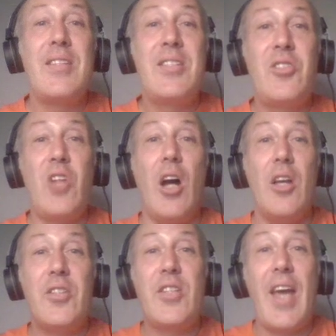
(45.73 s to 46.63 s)

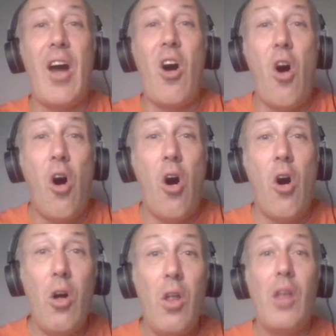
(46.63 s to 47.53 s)
does
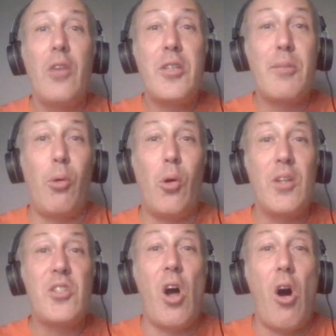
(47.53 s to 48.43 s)
all
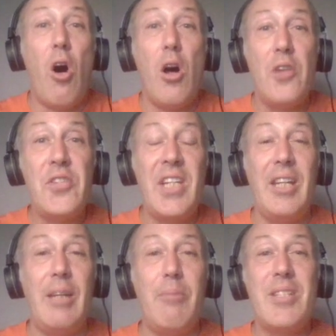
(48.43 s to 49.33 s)
sports, all
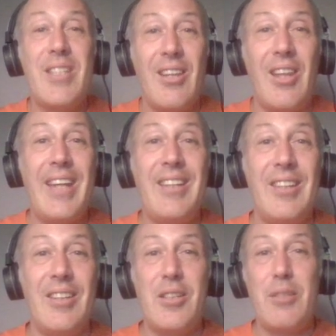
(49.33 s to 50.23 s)
teams like
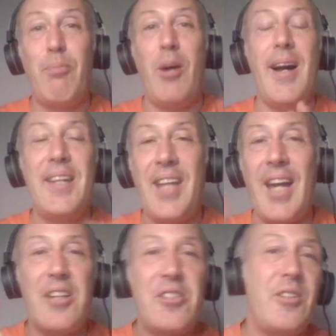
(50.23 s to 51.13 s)
this
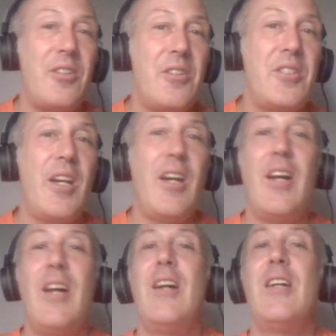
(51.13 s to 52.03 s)
podcasters,
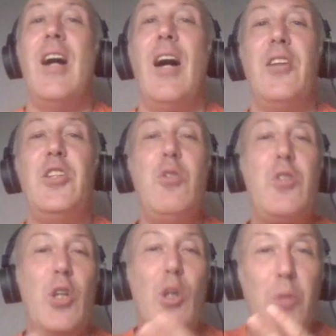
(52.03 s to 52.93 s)
uh,
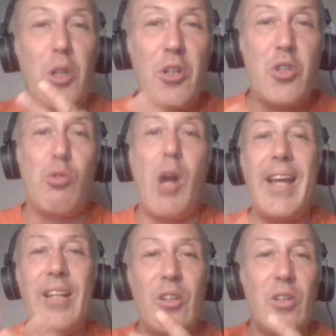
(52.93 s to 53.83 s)
YouTubers,
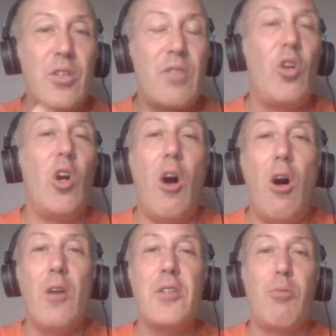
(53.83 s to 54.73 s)
writers for
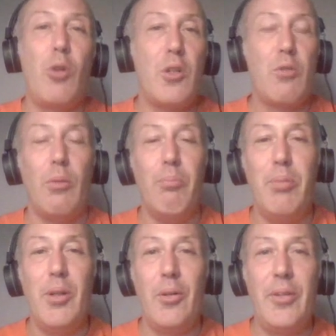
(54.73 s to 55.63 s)
all sports. We're
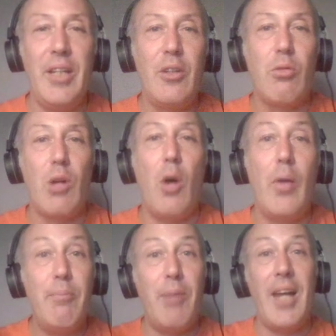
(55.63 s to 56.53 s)
building,
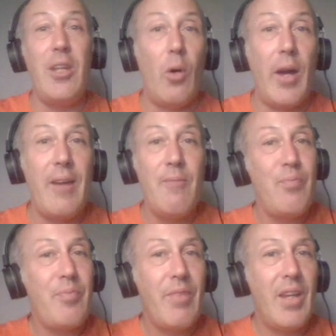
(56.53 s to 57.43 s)
growing. By the way,
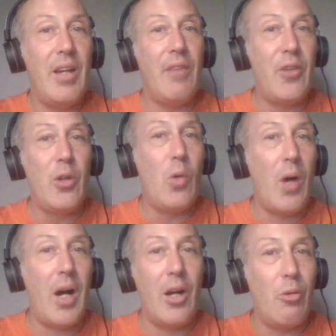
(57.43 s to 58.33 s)
if you
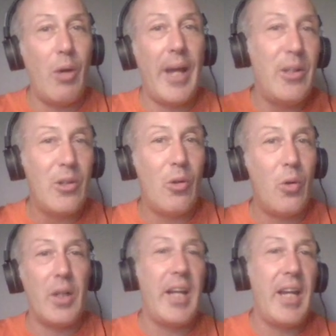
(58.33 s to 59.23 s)
are a writer
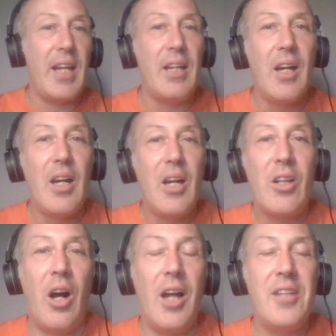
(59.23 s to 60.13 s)
or a
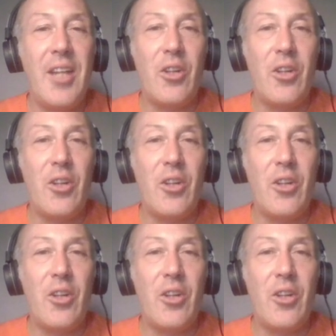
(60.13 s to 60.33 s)
content